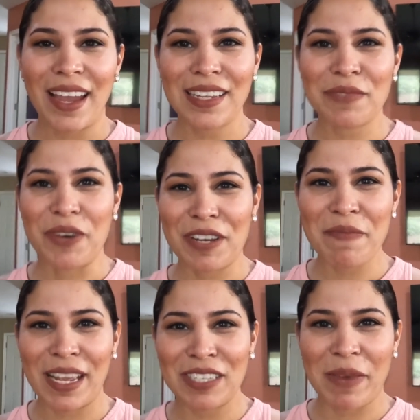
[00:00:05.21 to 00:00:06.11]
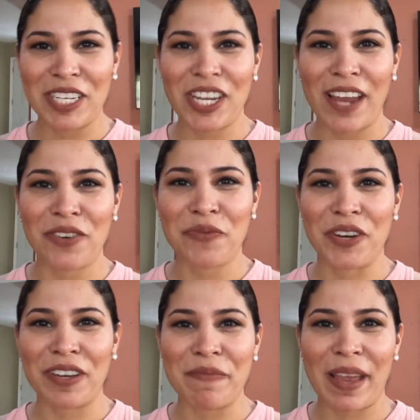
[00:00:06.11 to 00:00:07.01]
guys, welcome back to my channel.
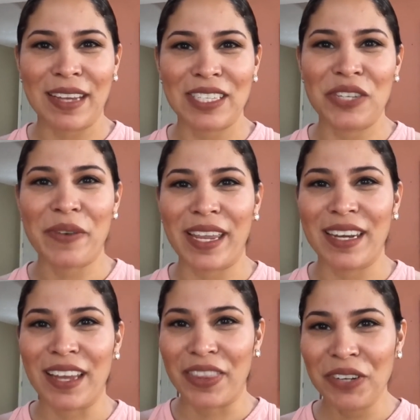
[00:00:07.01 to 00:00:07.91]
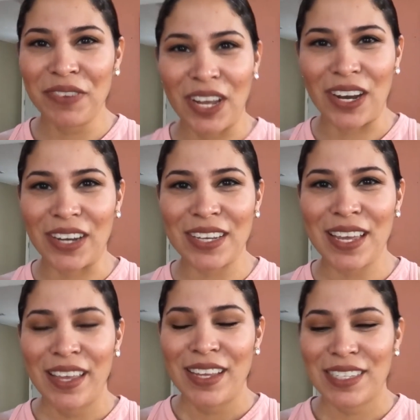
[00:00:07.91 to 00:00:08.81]
Welcome back to another vlog.
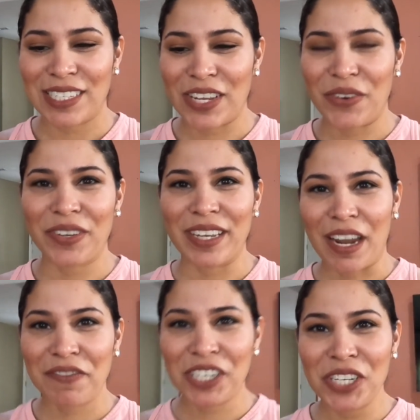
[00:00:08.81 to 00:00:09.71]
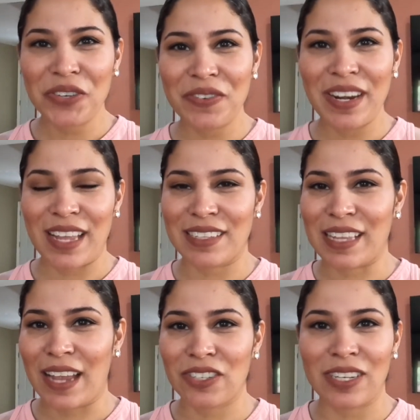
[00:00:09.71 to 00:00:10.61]
So good afternoon. It's
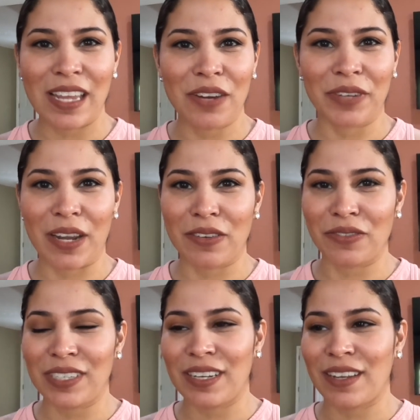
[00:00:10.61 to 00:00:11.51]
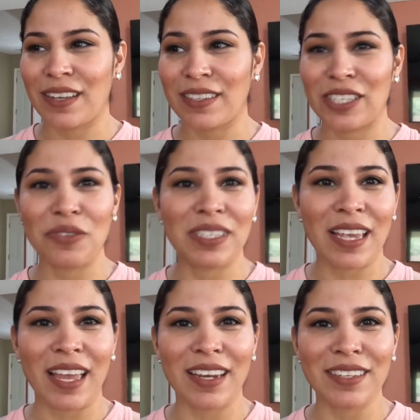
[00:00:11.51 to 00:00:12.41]
actually around
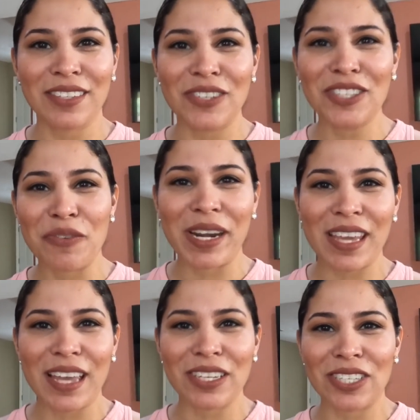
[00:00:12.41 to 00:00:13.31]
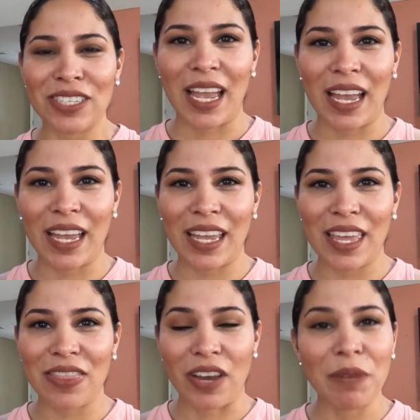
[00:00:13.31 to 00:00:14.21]
2:10, 2:20-ish.
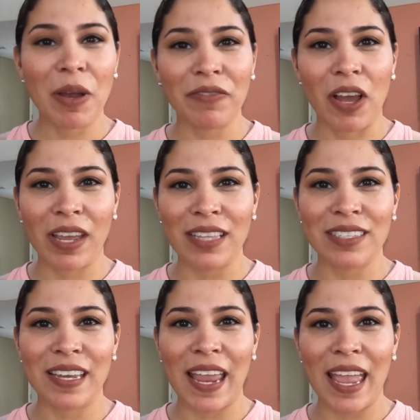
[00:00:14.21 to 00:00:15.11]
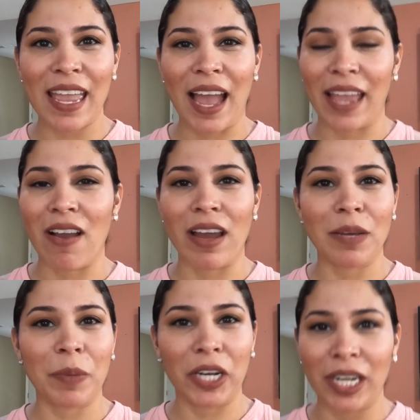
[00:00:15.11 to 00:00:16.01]
I thought about vlogging today. I got
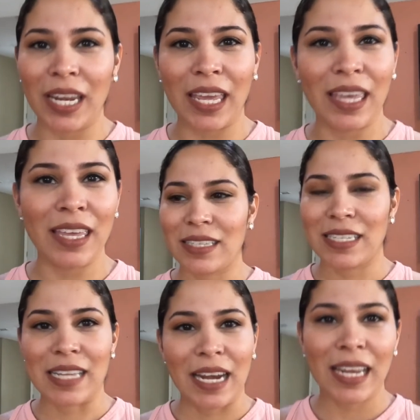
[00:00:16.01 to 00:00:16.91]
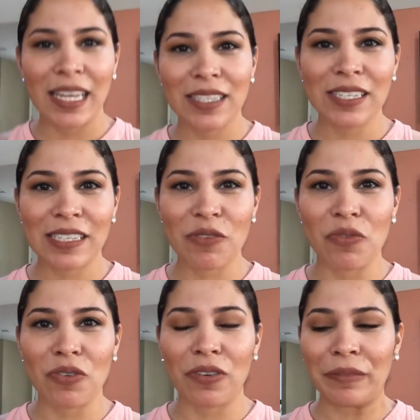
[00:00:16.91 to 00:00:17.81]
up early to send Eileen to
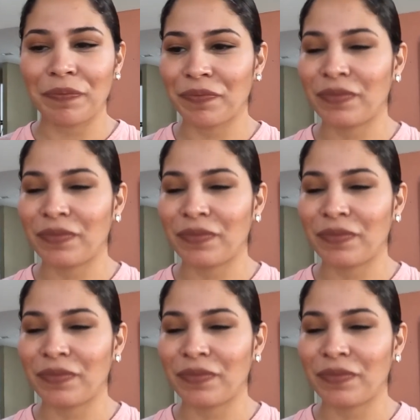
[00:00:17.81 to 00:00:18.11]
school.